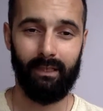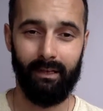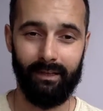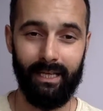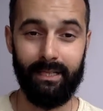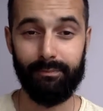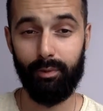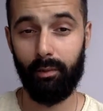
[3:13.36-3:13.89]

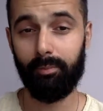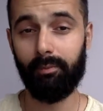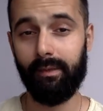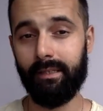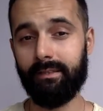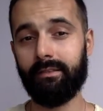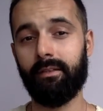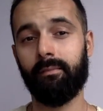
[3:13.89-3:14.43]
That's
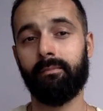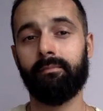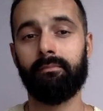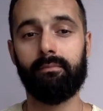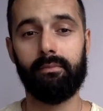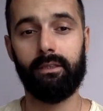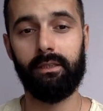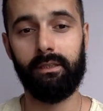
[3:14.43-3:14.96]
probably
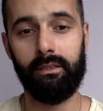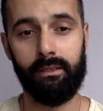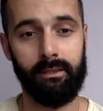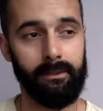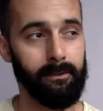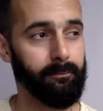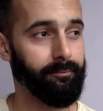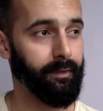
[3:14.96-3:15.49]
some
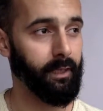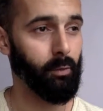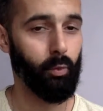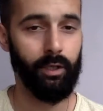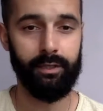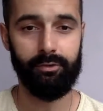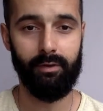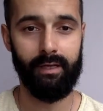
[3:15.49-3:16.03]
filler
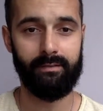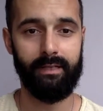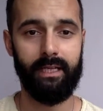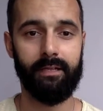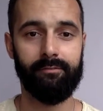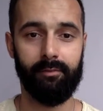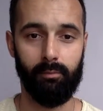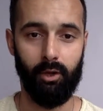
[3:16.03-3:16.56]
word
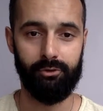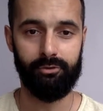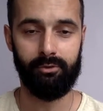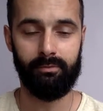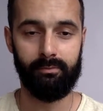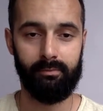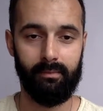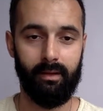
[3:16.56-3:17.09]
translated from
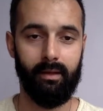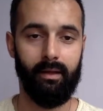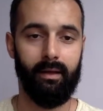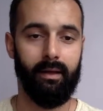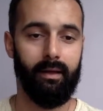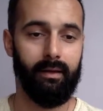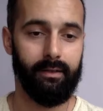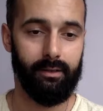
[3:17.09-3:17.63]
Russian
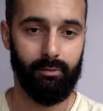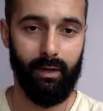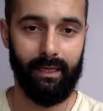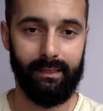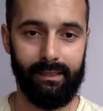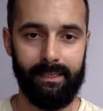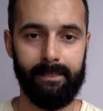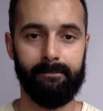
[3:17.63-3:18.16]

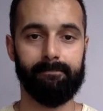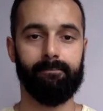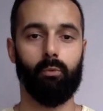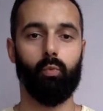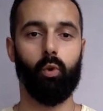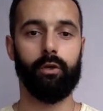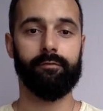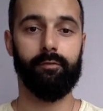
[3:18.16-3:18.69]
directly,
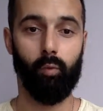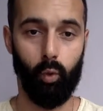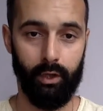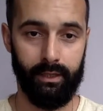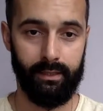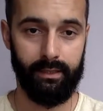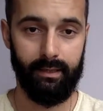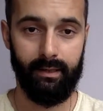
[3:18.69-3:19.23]
word for
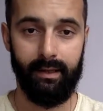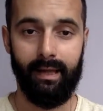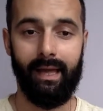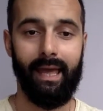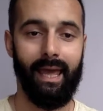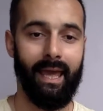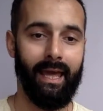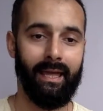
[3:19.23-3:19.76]
word,
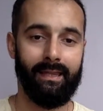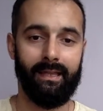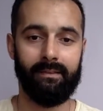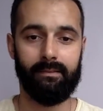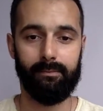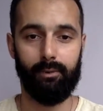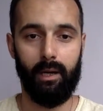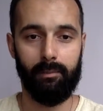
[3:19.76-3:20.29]
and that's
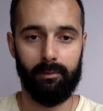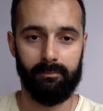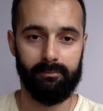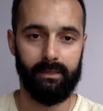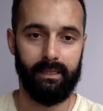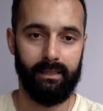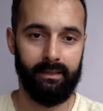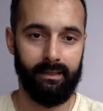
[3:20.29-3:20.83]
the problem.
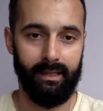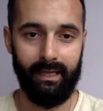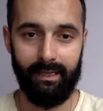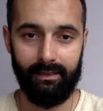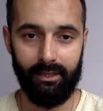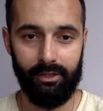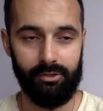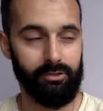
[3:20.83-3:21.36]
In
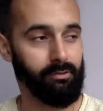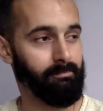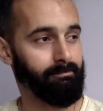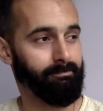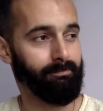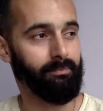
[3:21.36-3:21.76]
English,